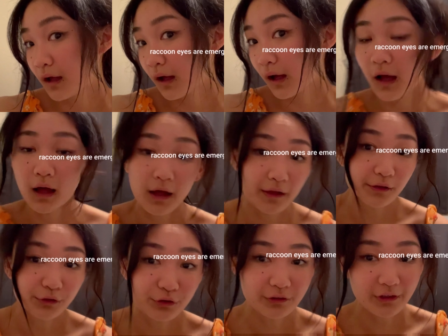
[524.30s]
I
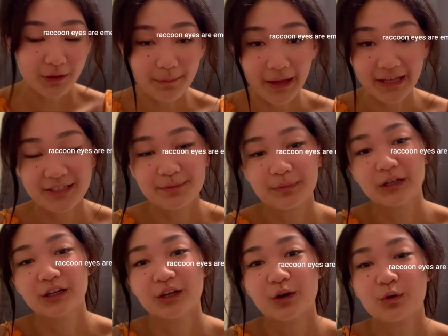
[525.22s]
look like a mess,
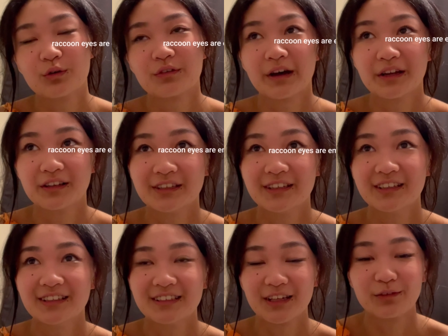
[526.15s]
but we're
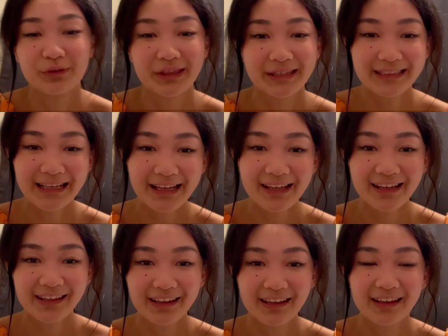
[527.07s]
finally done with the
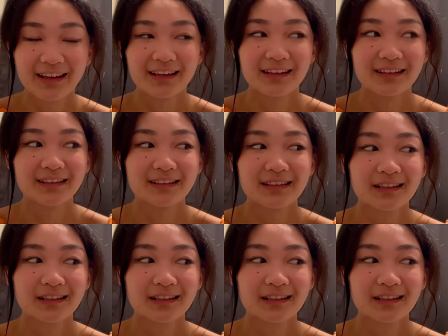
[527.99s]
day, and...